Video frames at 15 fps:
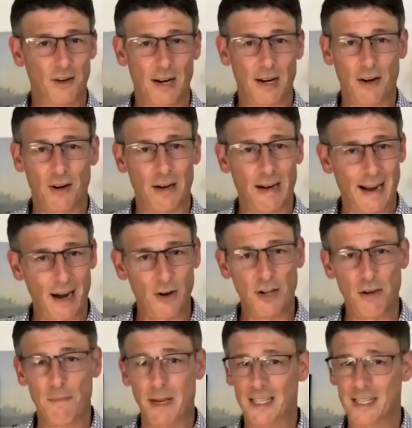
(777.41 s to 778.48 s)
how
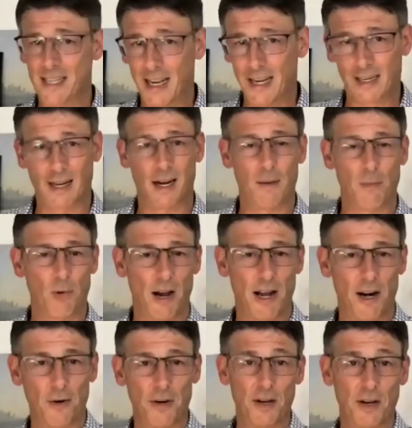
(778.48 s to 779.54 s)
you maintain
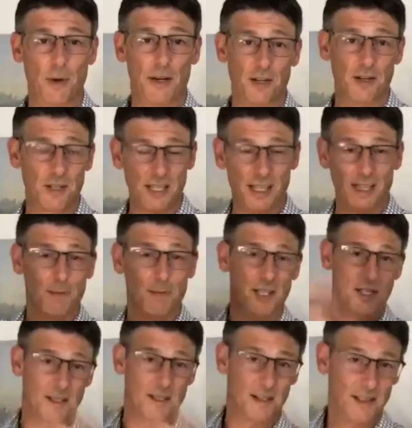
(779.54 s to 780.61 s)
camaraderie when your team
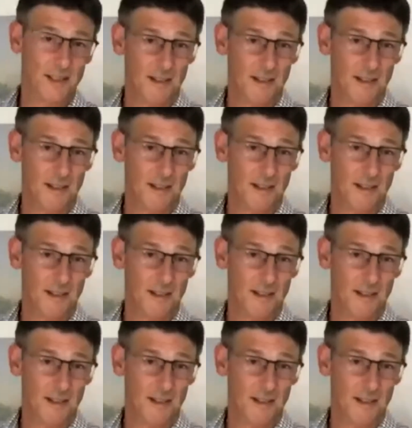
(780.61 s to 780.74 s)
is,